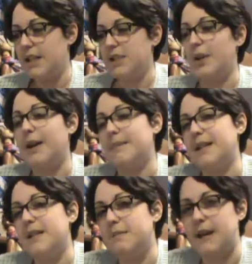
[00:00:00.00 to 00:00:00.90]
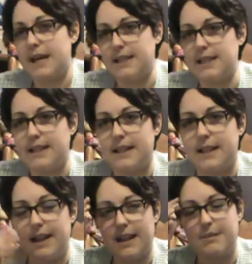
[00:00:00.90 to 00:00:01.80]
So I made the basket
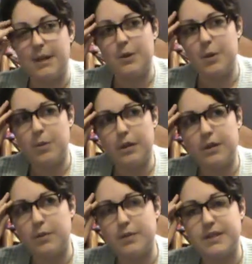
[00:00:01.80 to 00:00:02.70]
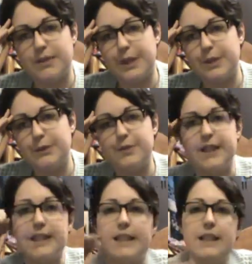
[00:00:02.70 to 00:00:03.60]
and my coworker was going to
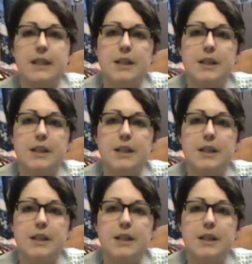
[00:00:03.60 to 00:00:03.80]
fill it.